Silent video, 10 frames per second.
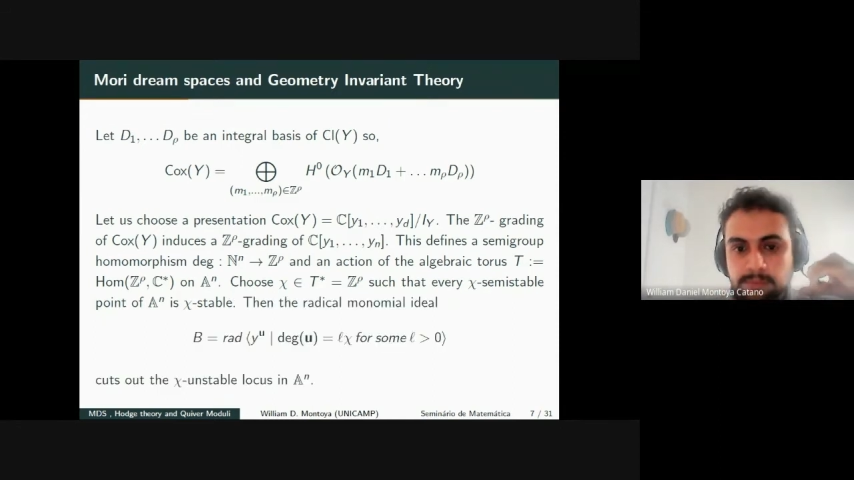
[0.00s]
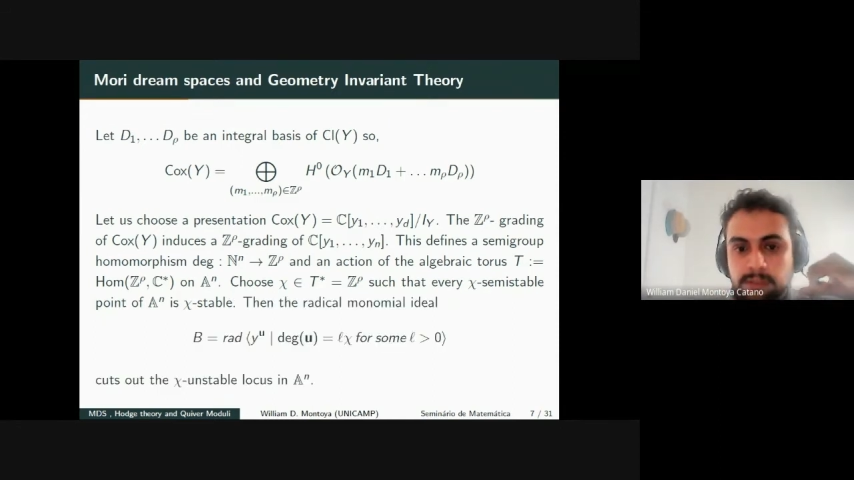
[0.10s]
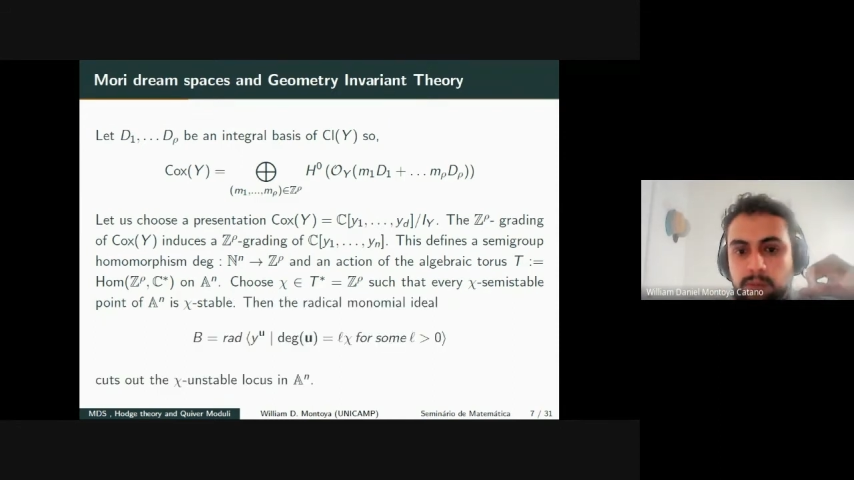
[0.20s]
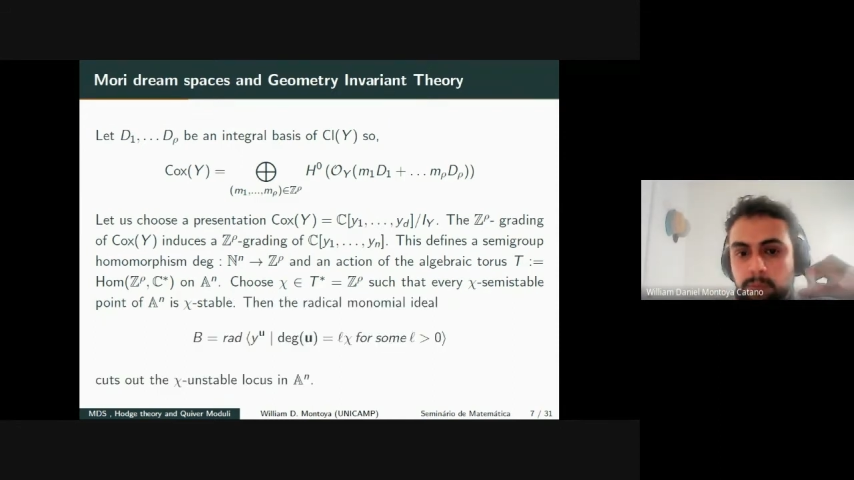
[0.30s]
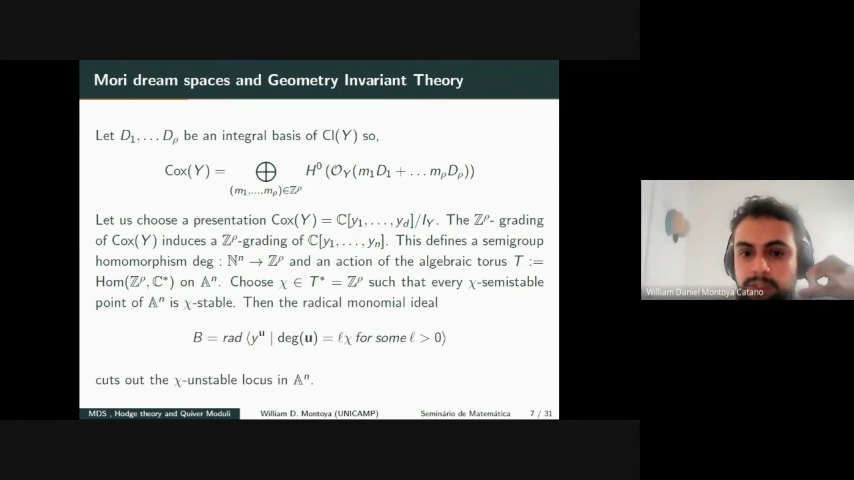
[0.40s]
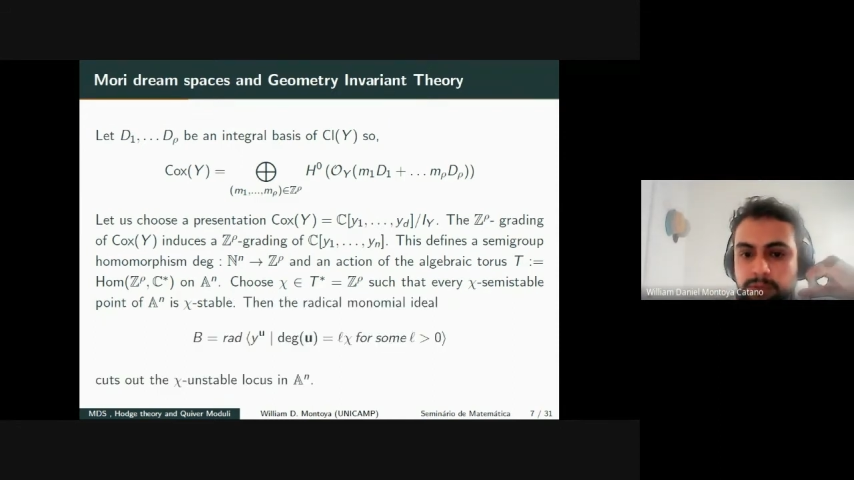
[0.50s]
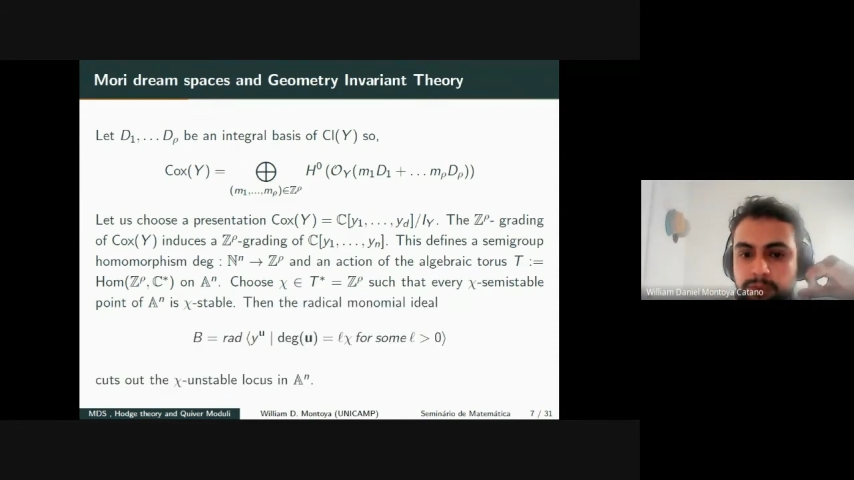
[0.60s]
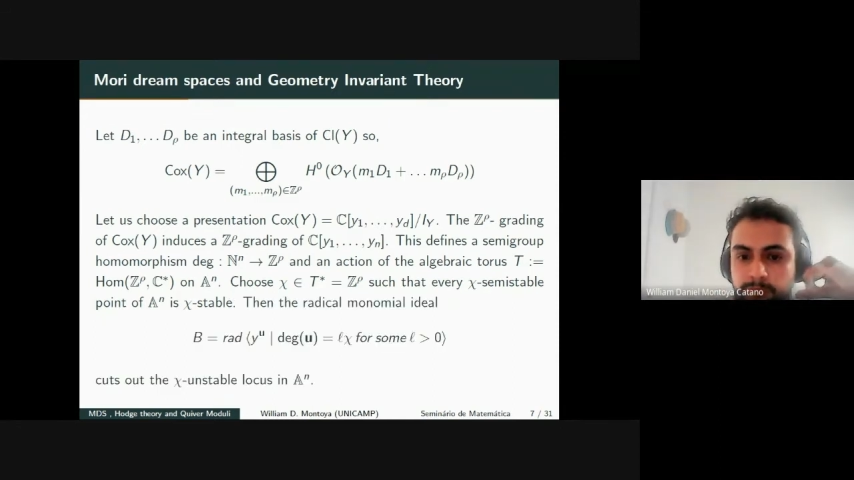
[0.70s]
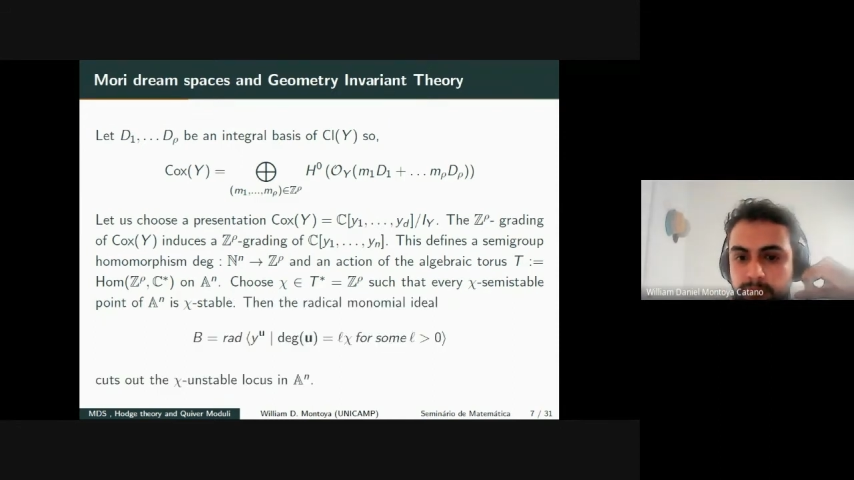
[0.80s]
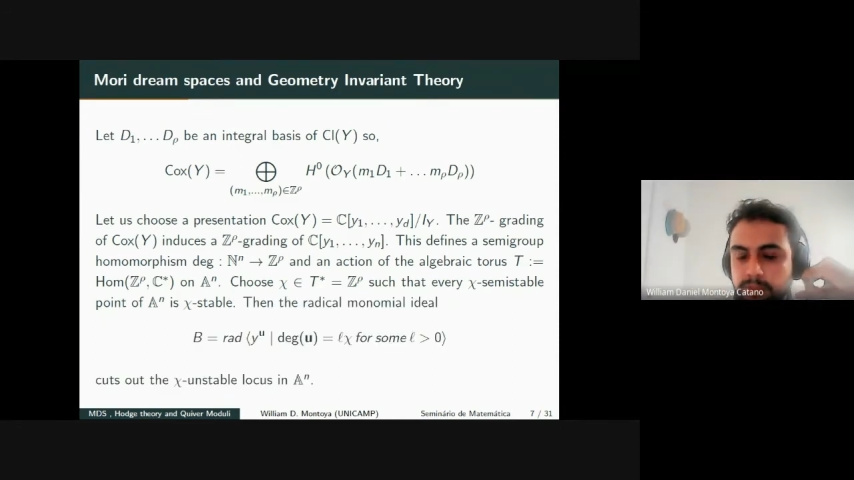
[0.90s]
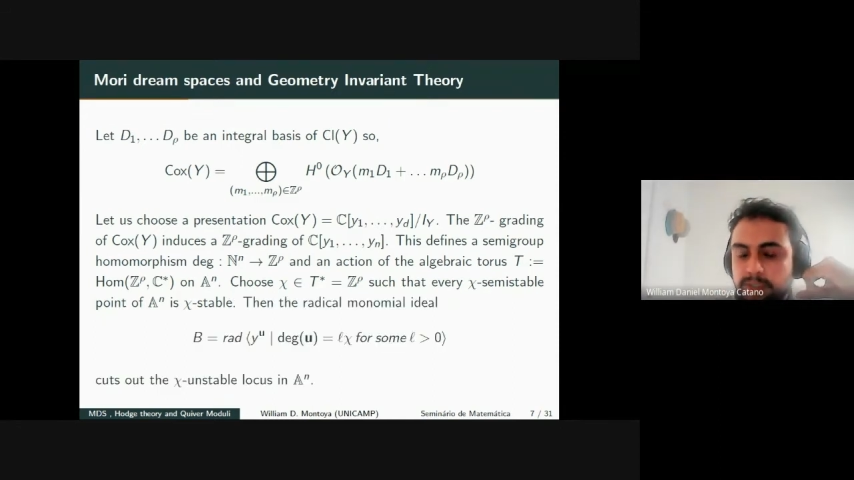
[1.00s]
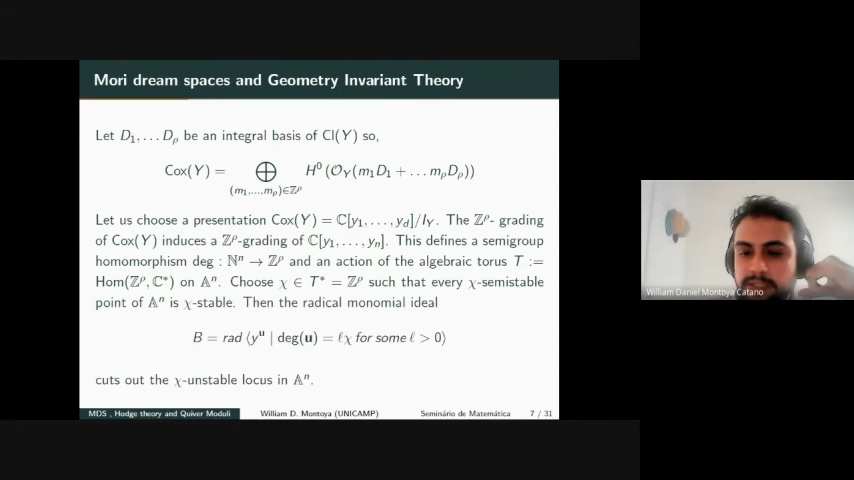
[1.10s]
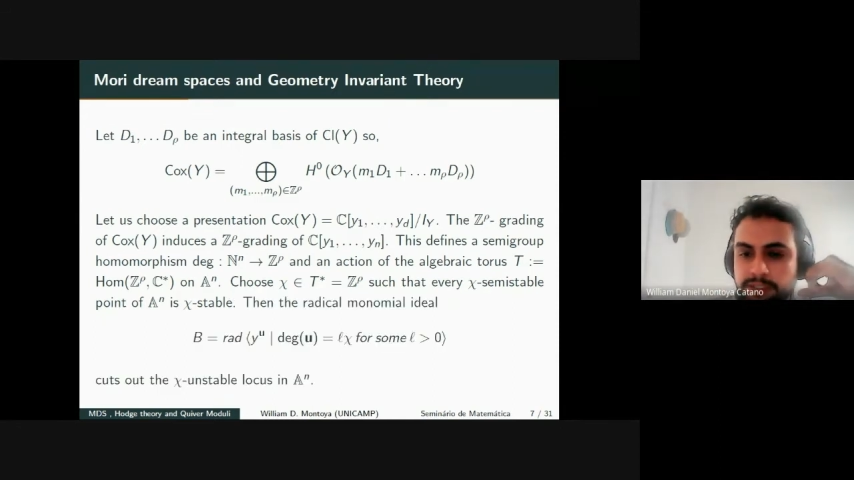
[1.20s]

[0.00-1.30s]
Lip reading: When you do a